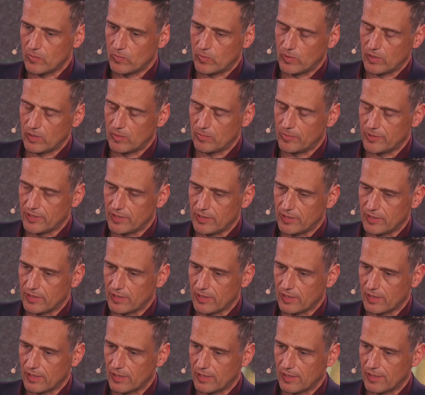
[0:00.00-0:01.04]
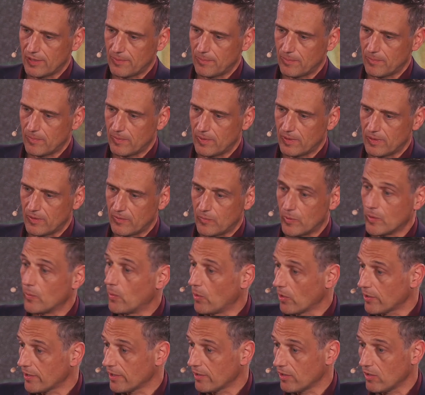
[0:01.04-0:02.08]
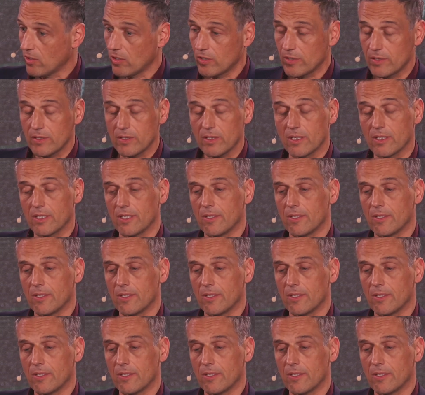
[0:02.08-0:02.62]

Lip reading: will be we're working on